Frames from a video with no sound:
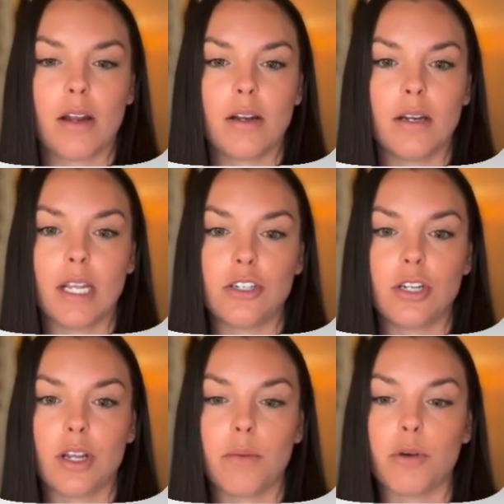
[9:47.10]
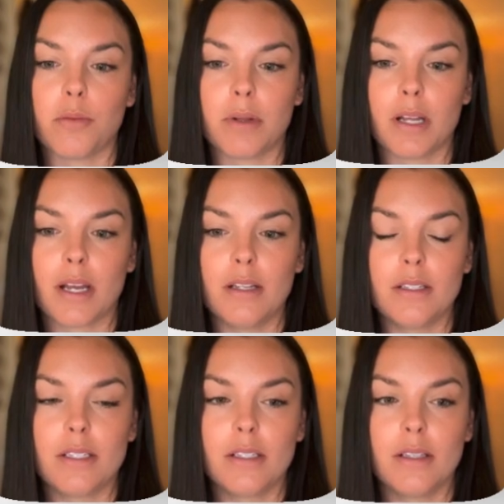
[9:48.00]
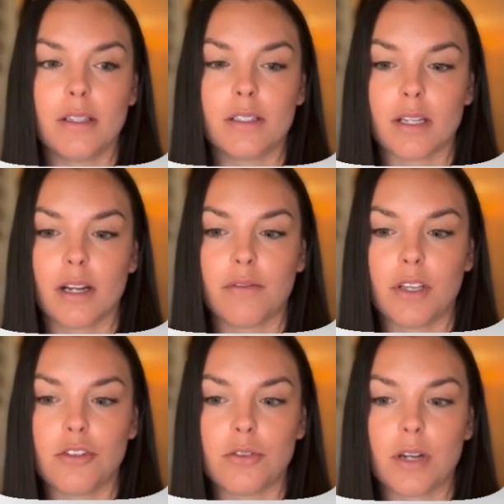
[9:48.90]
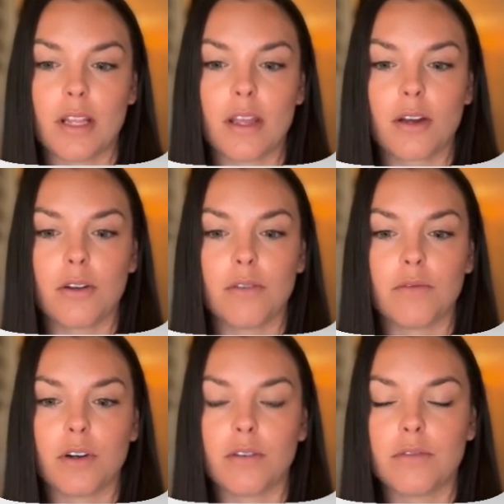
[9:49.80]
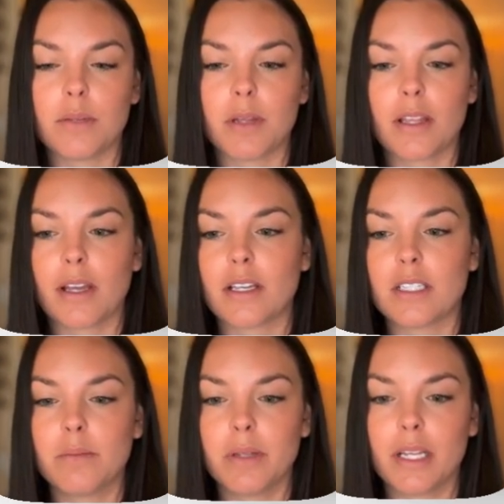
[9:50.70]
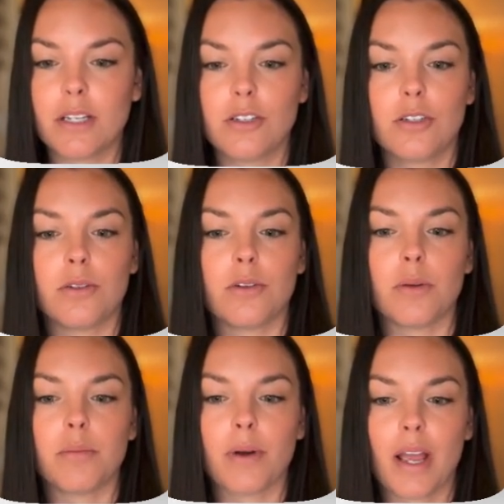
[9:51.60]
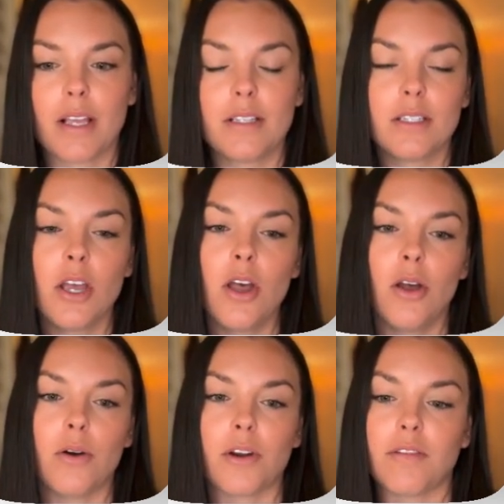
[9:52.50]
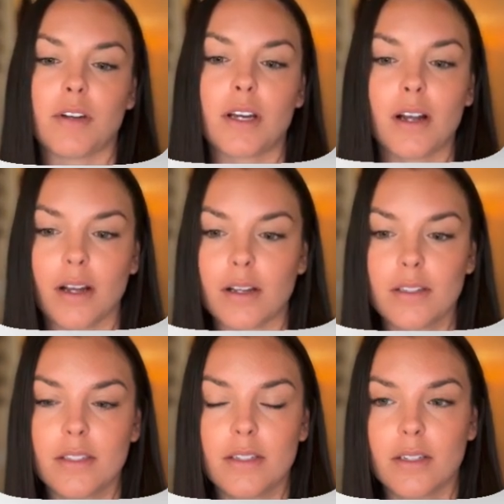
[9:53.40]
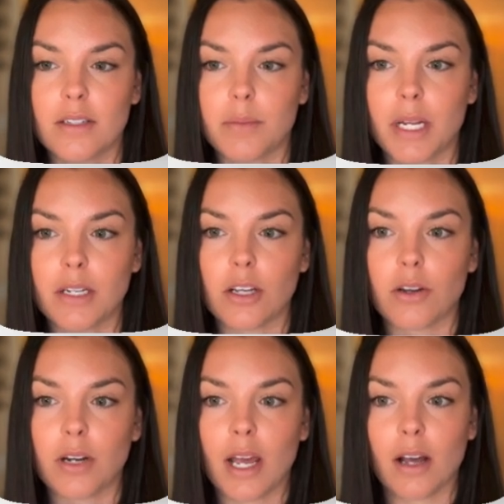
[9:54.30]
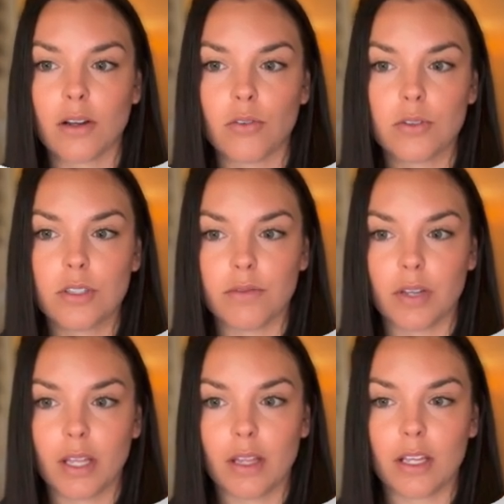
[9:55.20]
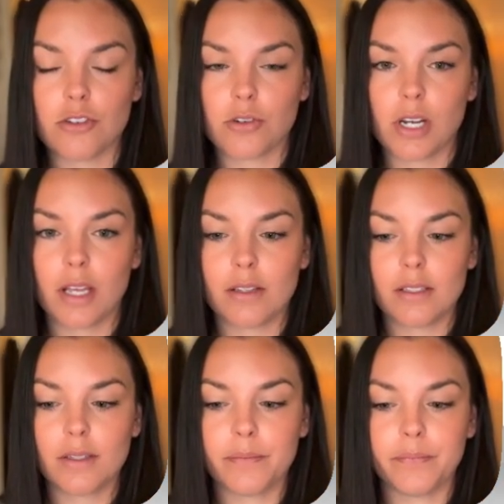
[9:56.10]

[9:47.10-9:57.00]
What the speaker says: need to immobilize the site of injury, and that could involve something like a splint or a brace or even a cast, depending on how severe the injury is.